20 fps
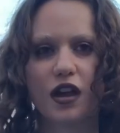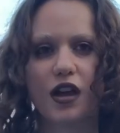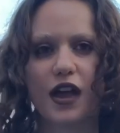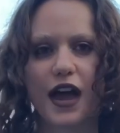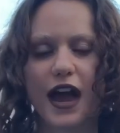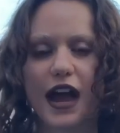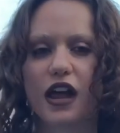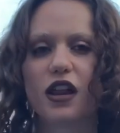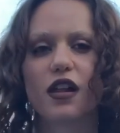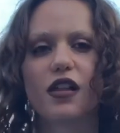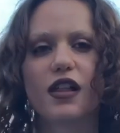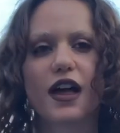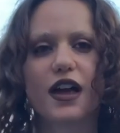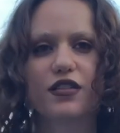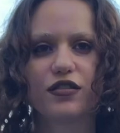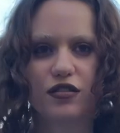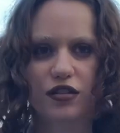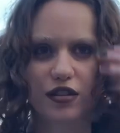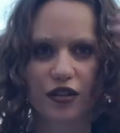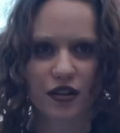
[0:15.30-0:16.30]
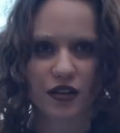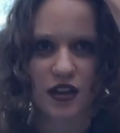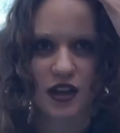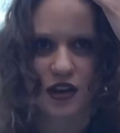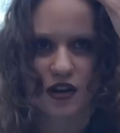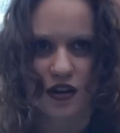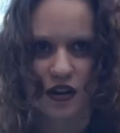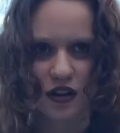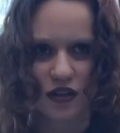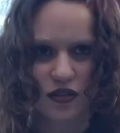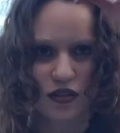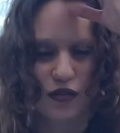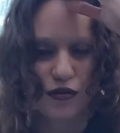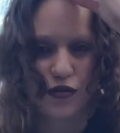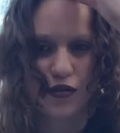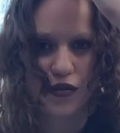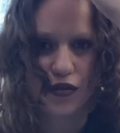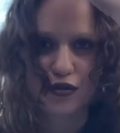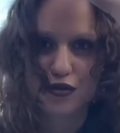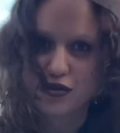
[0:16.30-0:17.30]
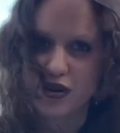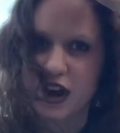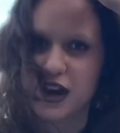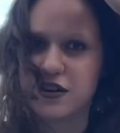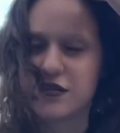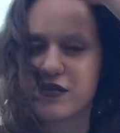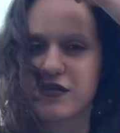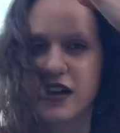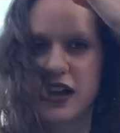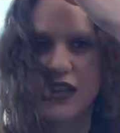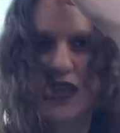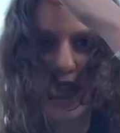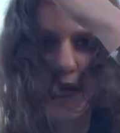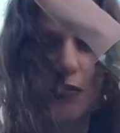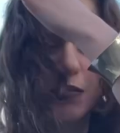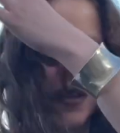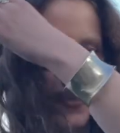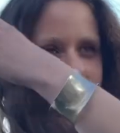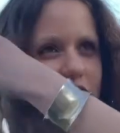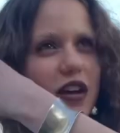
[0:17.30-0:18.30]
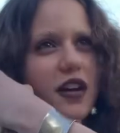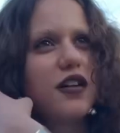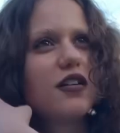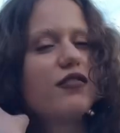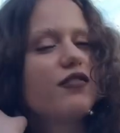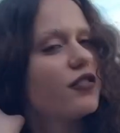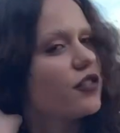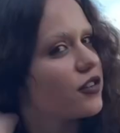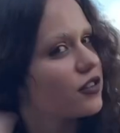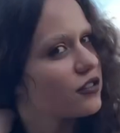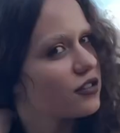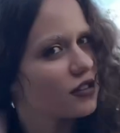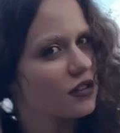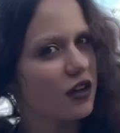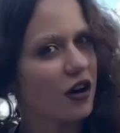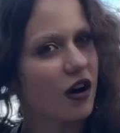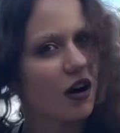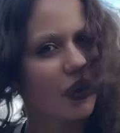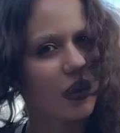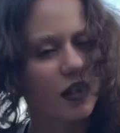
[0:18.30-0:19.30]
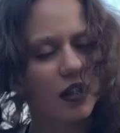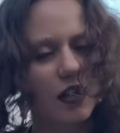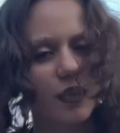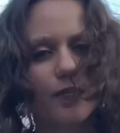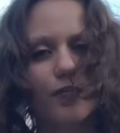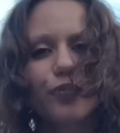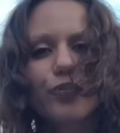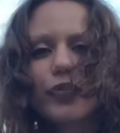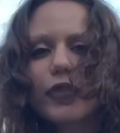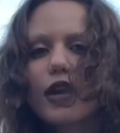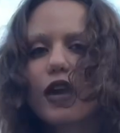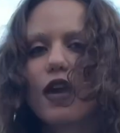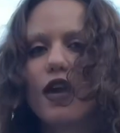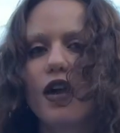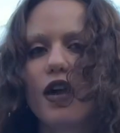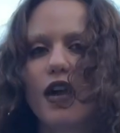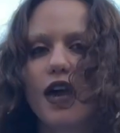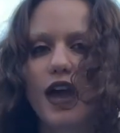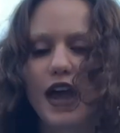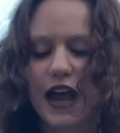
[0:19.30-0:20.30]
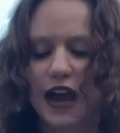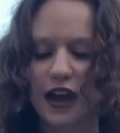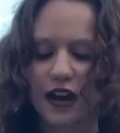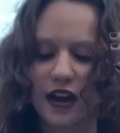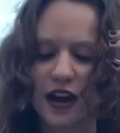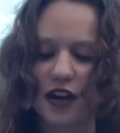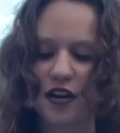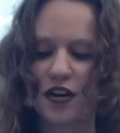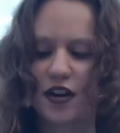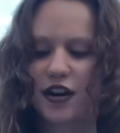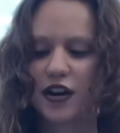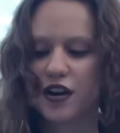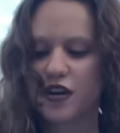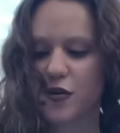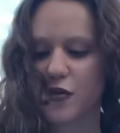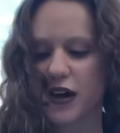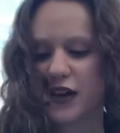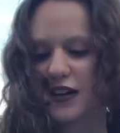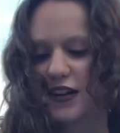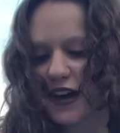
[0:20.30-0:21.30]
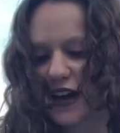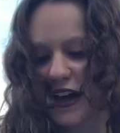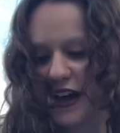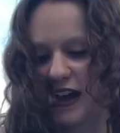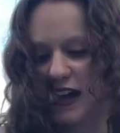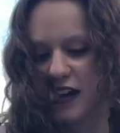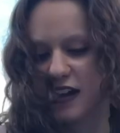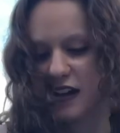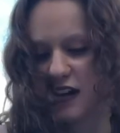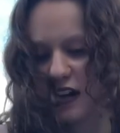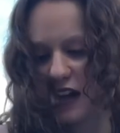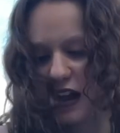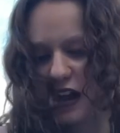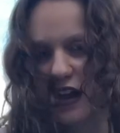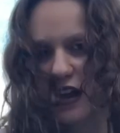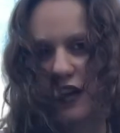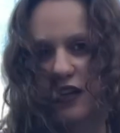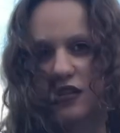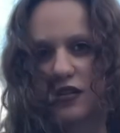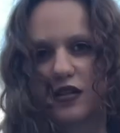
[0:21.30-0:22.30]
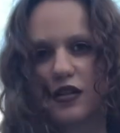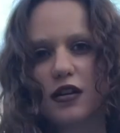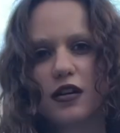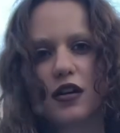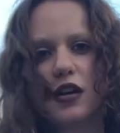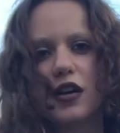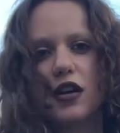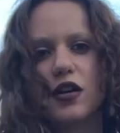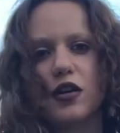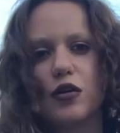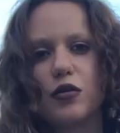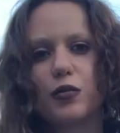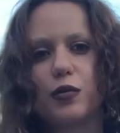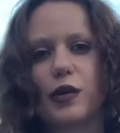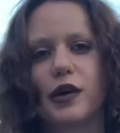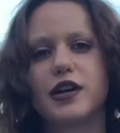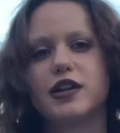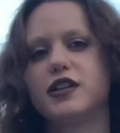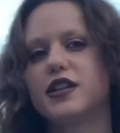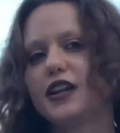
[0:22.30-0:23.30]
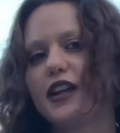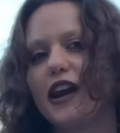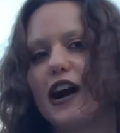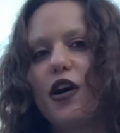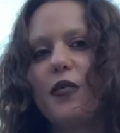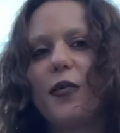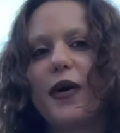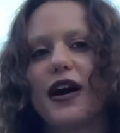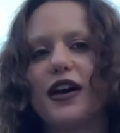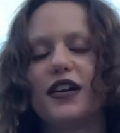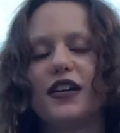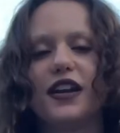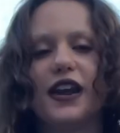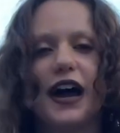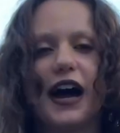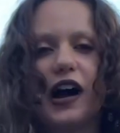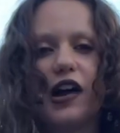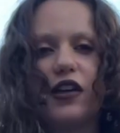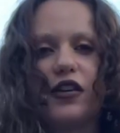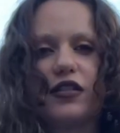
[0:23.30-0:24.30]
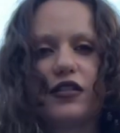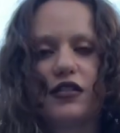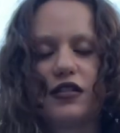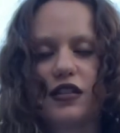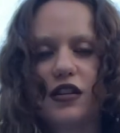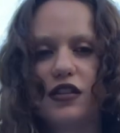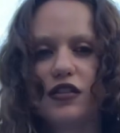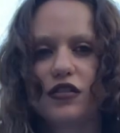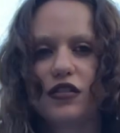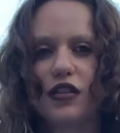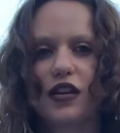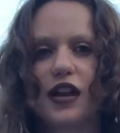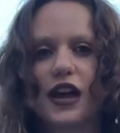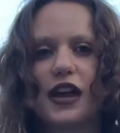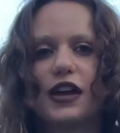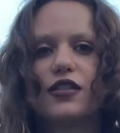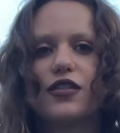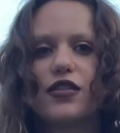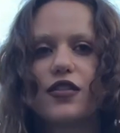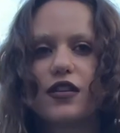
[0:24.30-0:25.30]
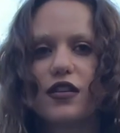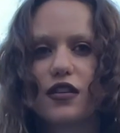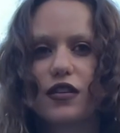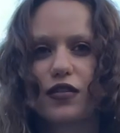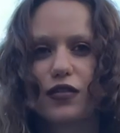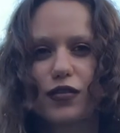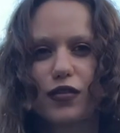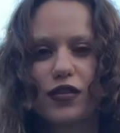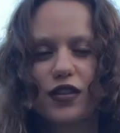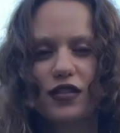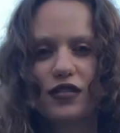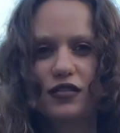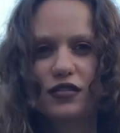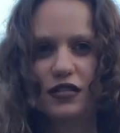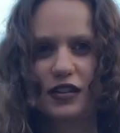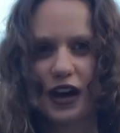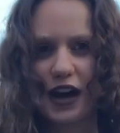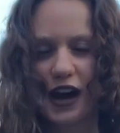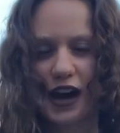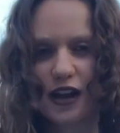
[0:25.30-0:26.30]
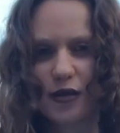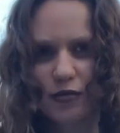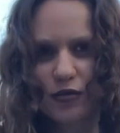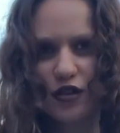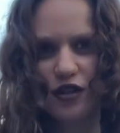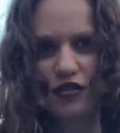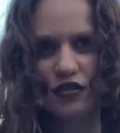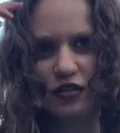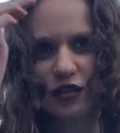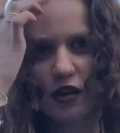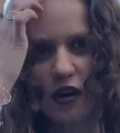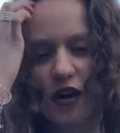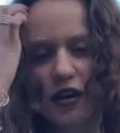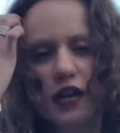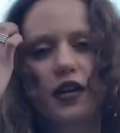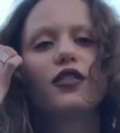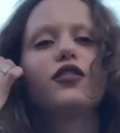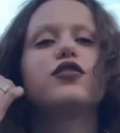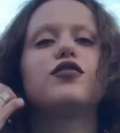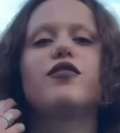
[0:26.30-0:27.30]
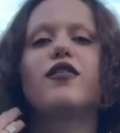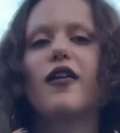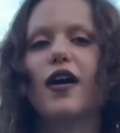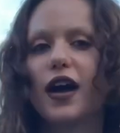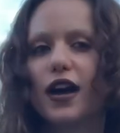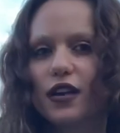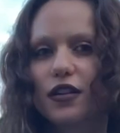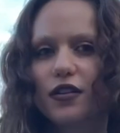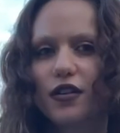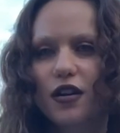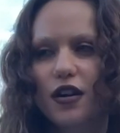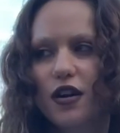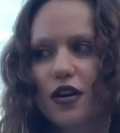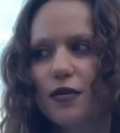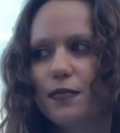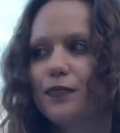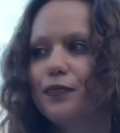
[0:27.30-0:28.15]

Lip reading: analyze the lyrics and try to find the meaning of the song. And I already went ahead and printed out my analysis, and this time the song is Finder.